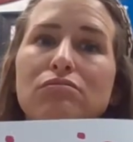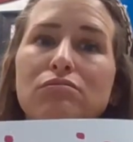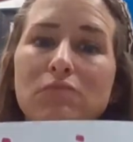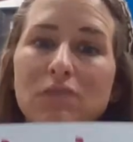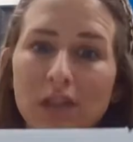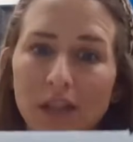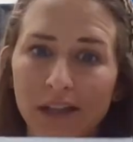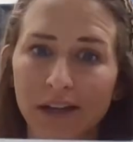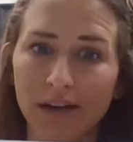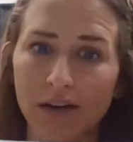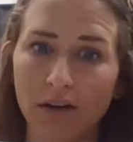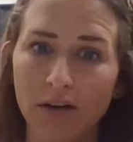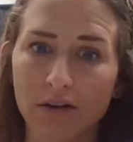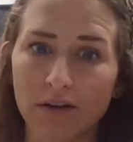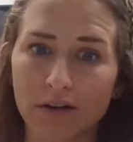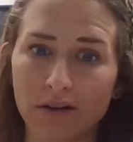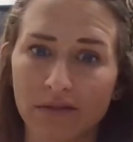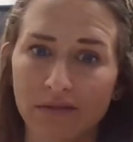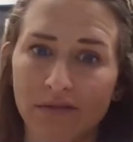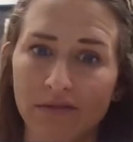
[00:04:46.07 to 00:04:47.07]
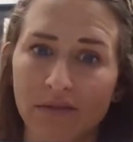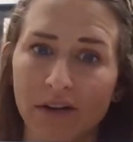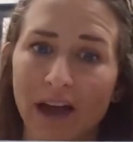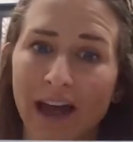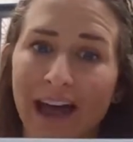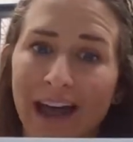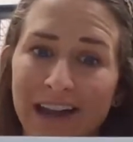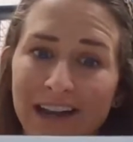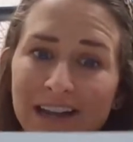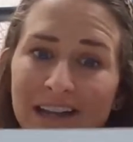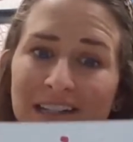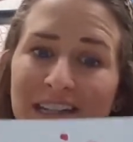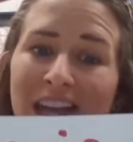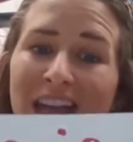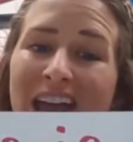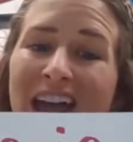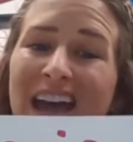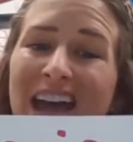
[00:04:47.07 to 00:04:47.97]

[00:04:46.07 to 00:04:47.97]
really hard at it,